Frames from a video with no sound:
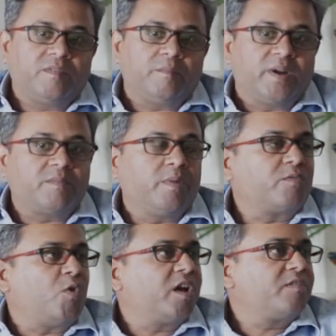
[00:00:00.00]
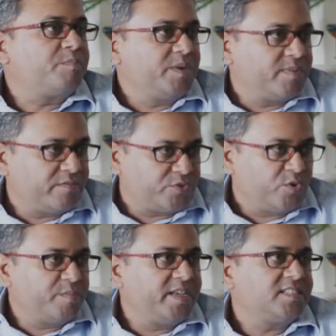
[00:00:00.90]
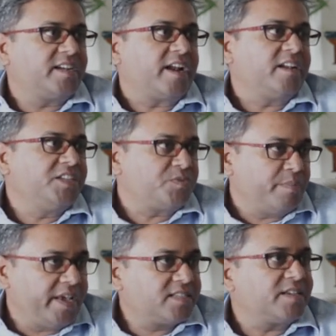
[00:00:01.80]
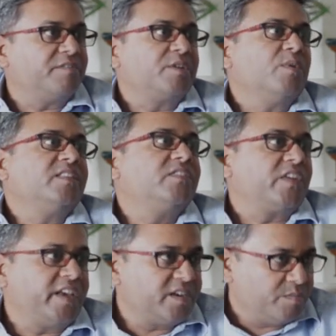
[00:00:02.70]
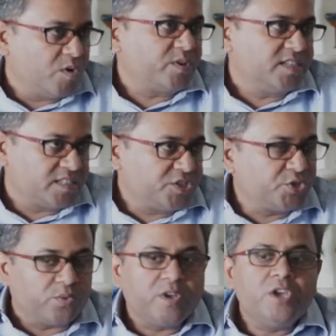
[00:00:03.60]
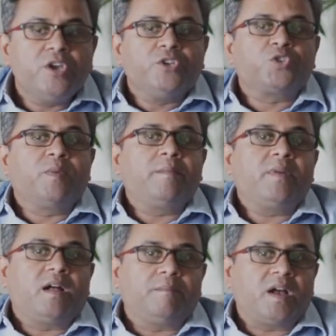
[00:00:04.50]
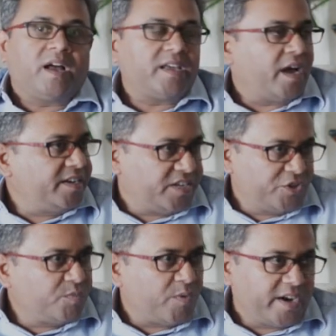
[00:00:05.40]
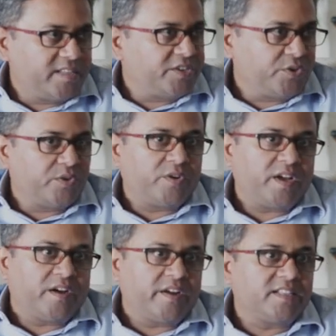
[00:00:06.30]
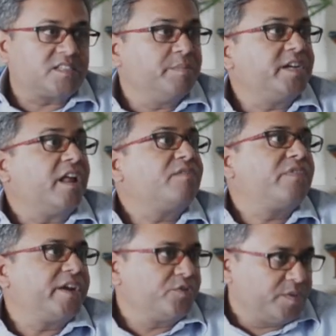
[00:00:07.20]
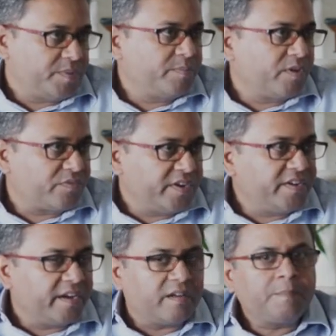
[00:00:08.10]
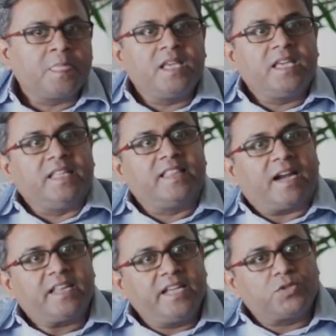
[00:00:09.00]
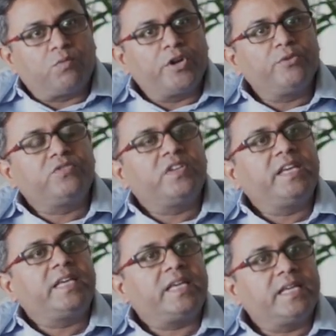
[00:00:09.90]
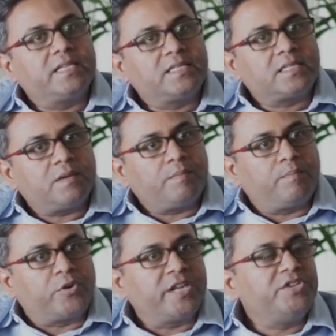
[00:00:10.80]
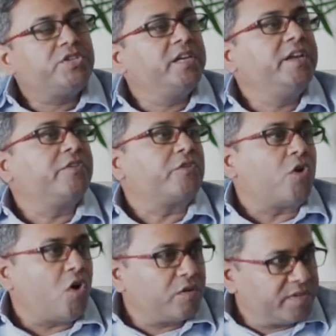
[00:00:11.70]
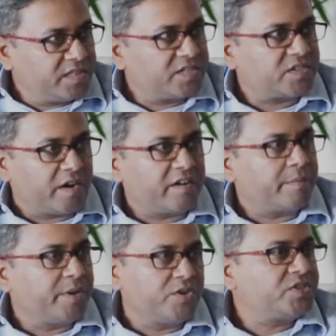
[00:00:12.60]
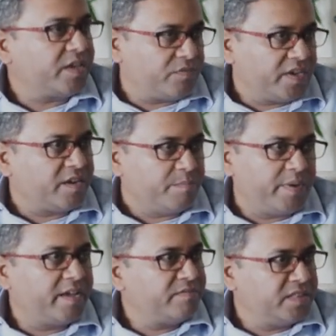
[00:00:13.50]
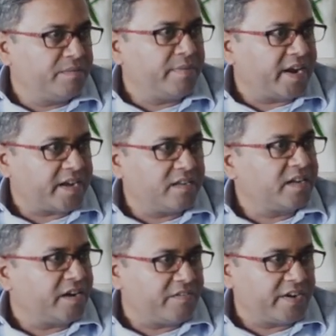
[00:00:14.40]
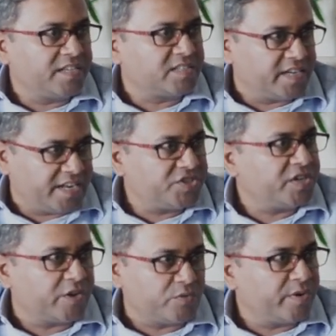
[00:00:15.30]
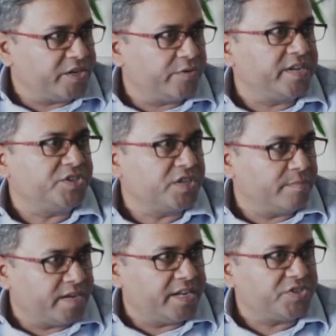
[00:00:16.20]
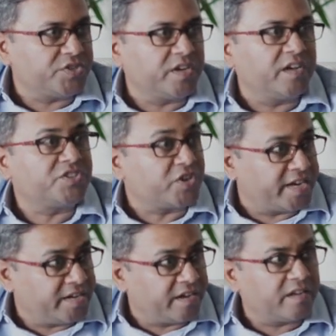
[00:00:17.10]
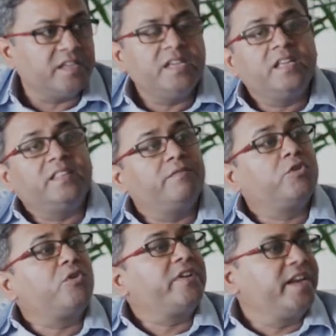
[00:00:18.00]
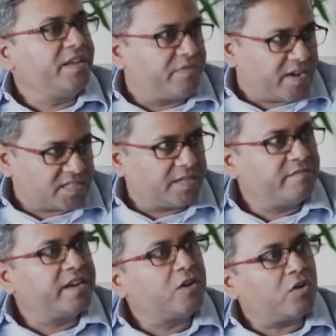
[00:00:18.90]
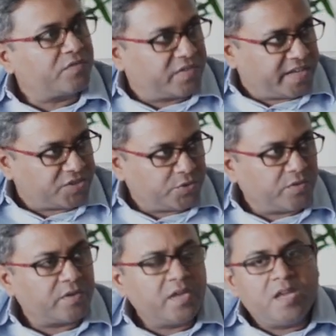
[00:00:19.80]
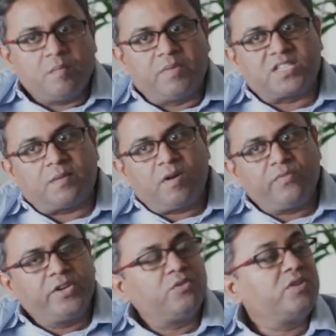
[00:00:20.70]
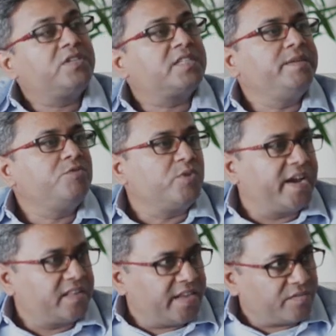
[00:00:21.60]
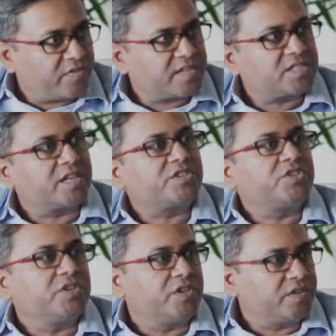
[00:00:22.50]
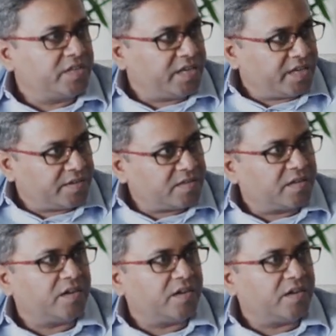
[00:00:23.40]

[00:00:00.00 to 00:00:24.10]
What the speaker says: but what people have told me is it at least makes everyone think about this issue. So, ma'am, I take your point that it's a bit unfair to the people of India. In that case, what do you think is potentially wrong with this country? Because if we compare with the miracle countries in Asia, Indonesia, Malaysia, China, they've grown really fast. They've done a lot of things, but somehow we don't seem to get the infrastructure, the